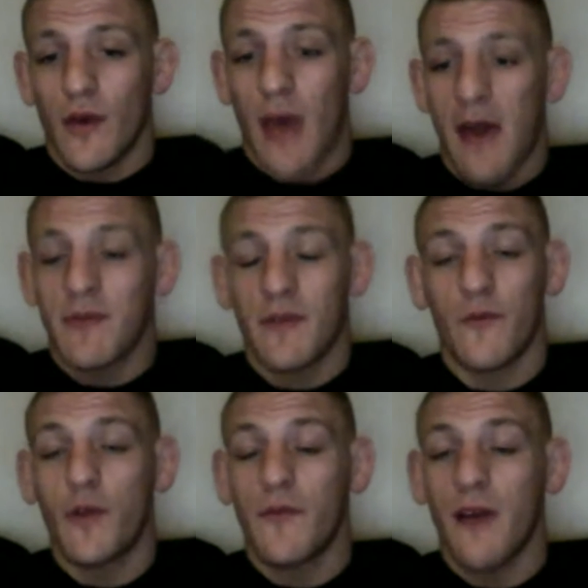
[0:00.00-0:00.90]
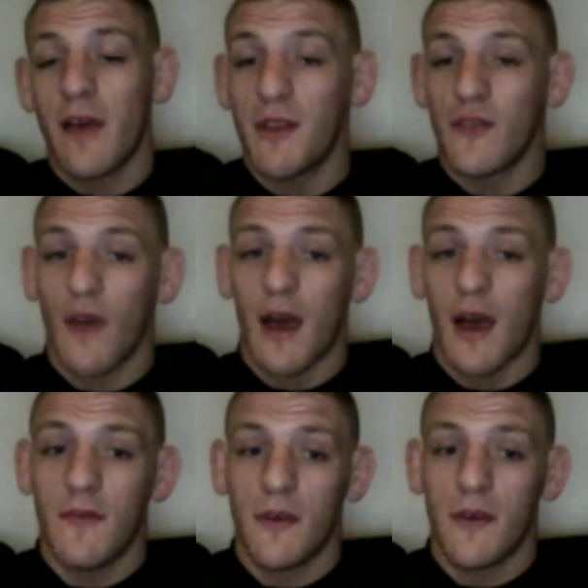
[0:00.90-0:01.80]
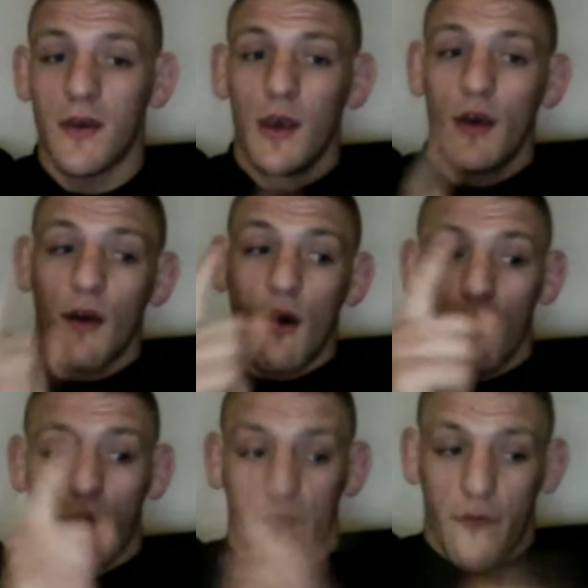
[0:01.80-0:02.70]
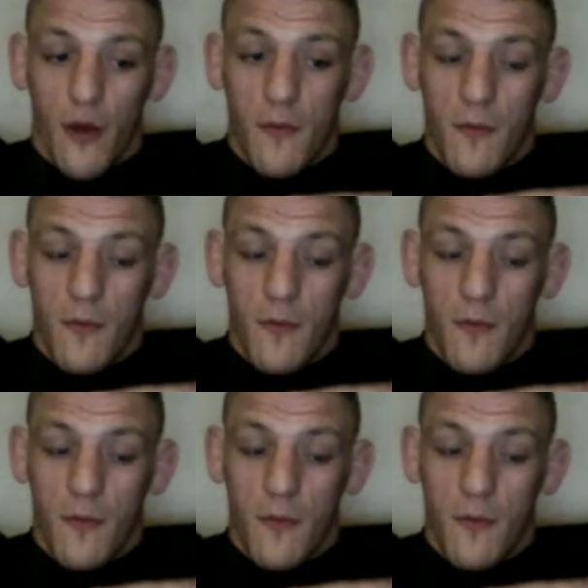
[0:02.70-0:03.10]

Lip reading: having a 45-minute drive from